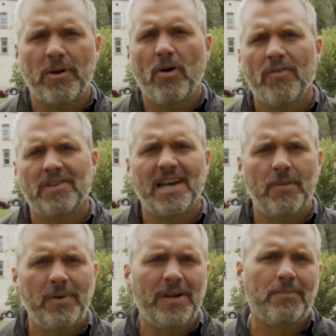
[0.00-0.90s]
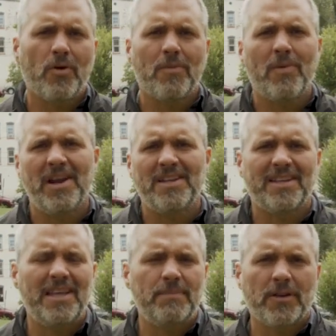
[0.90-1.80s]
over time we need more money to
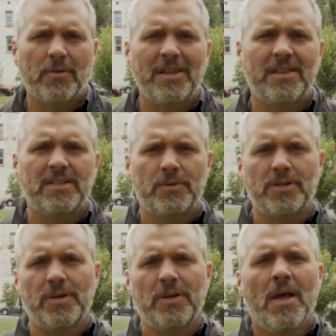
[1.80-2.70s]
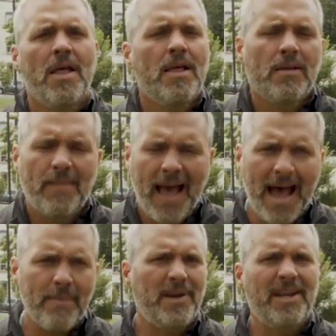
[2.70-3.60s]
keep the great things we're doing
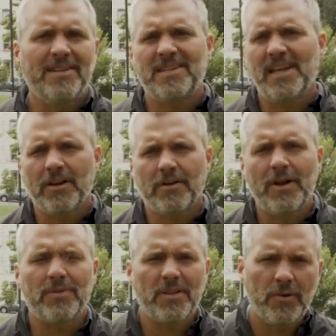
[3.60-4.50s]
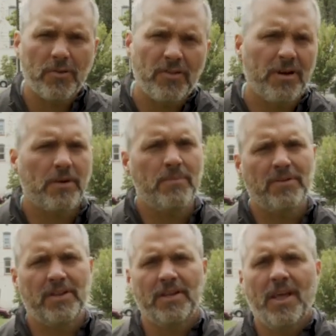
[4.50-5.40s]
happening, to integrate with the new theater
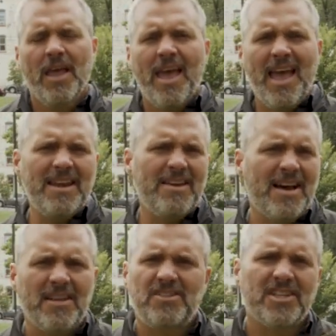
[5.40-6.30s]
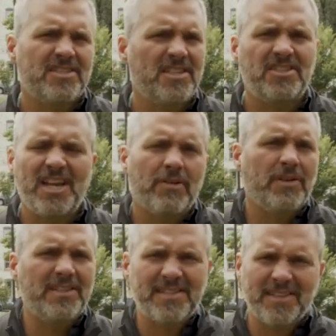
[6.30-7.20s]
building, and just to generally
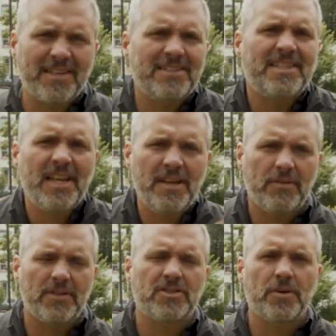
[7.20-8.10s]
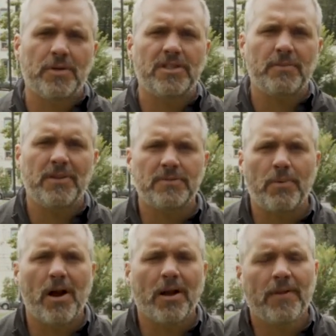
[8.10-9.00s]
continue the stewardship of this
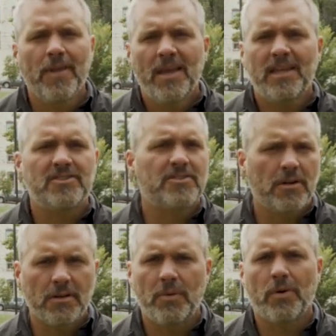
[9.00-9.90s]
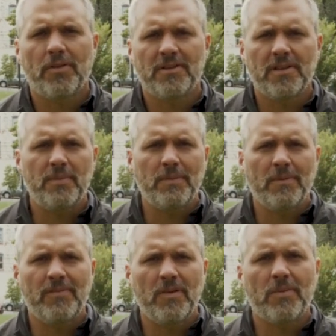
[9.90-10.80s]
park. It's certainly worth it to the people
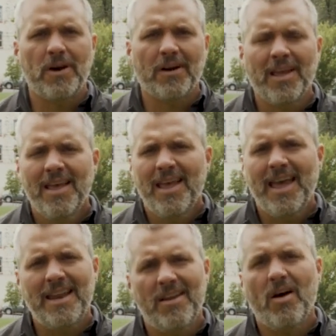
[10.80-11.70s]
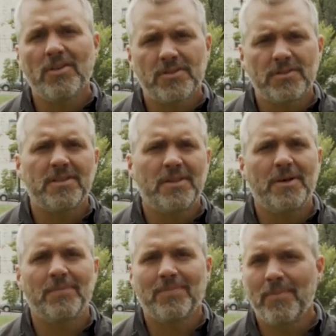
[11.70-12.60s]
of Newburgh, and also to the
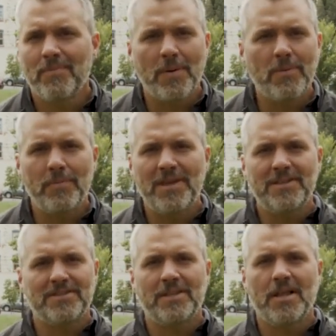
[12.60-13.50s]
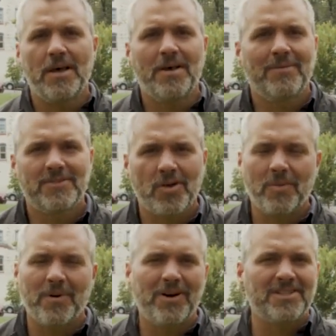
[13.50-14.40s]
bumblebees and the
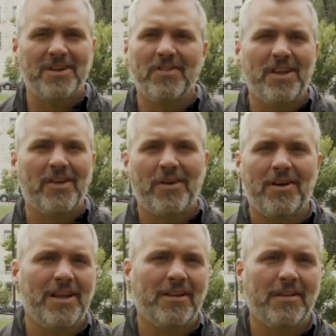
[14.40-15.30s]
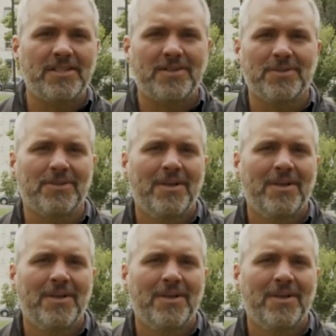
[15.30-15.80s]
songbirds and all the other ecological